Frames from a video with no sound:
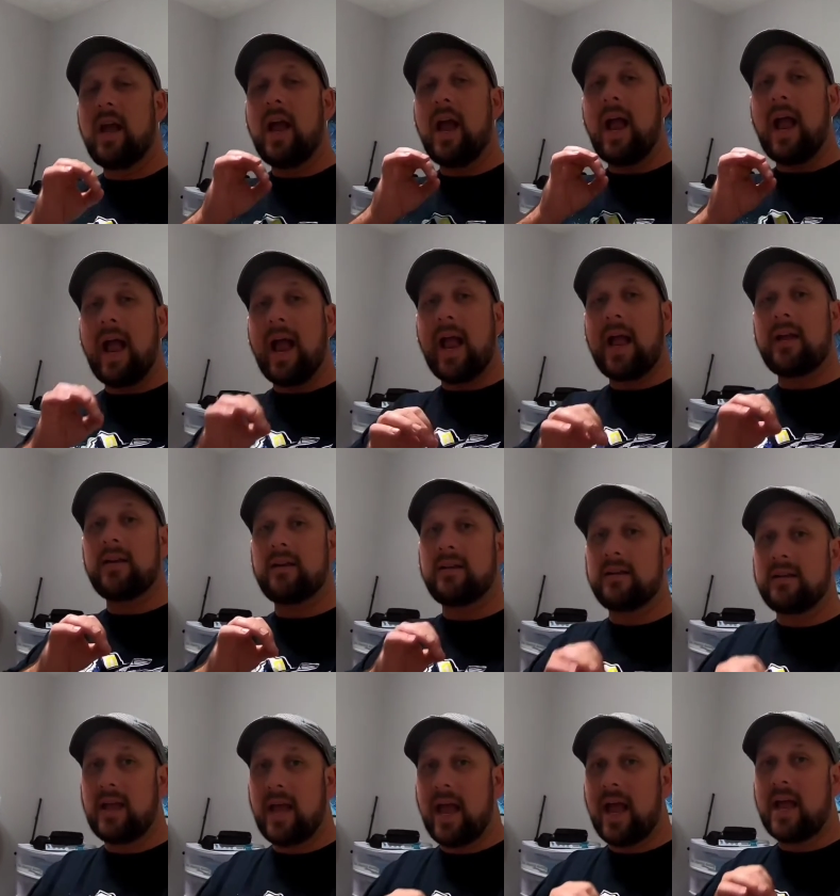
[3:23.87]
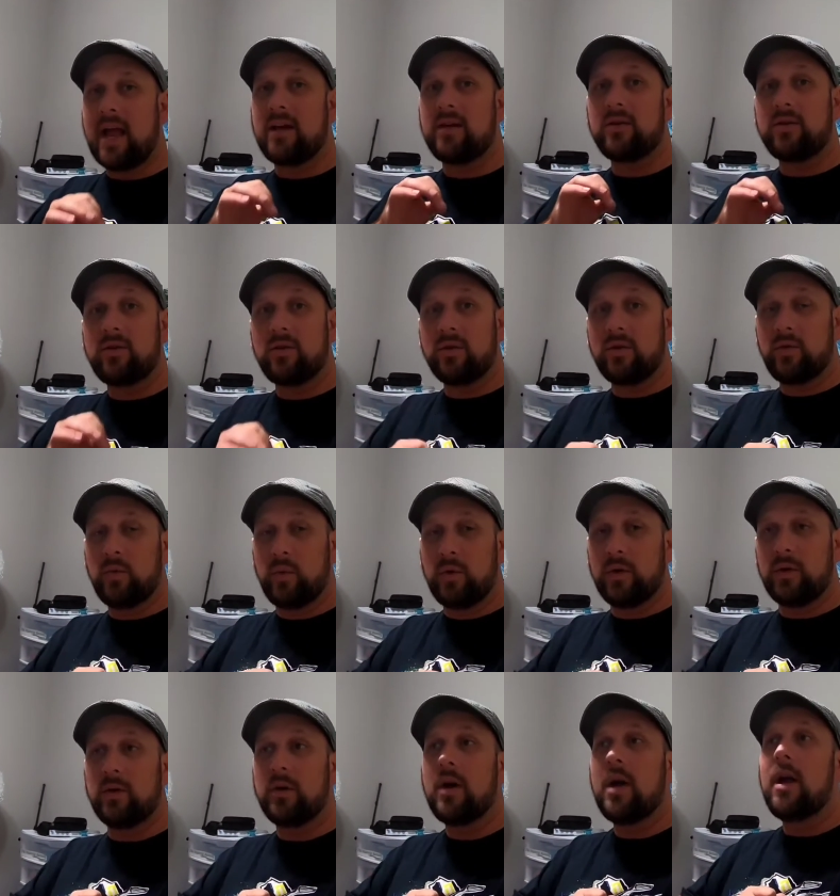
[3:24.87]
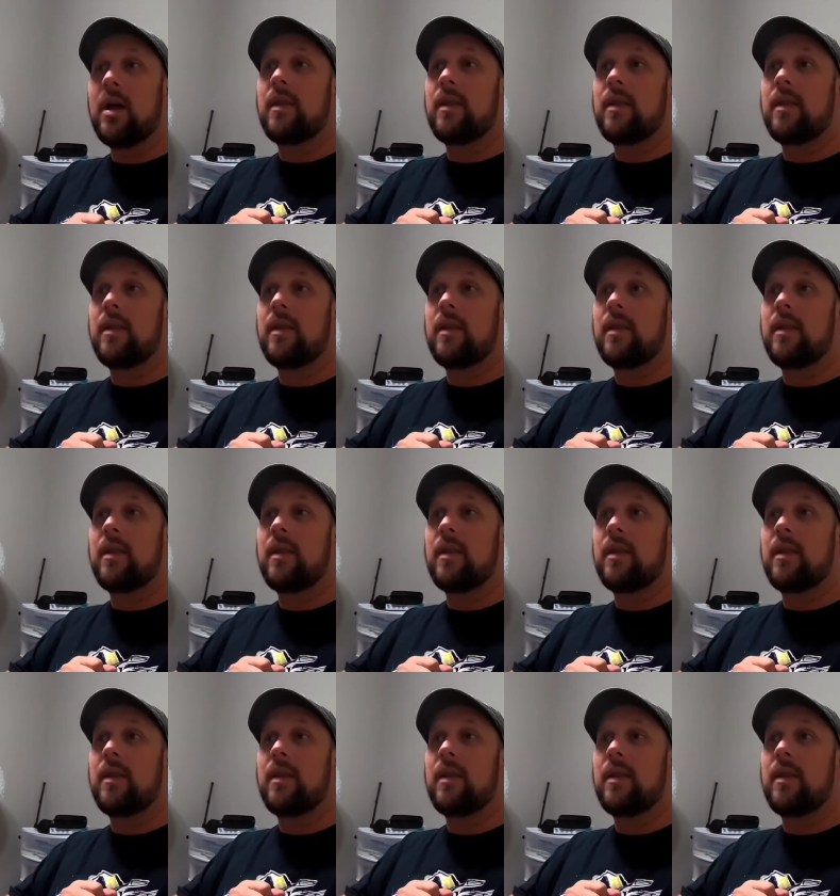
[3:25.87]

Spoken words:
at that Goodwill.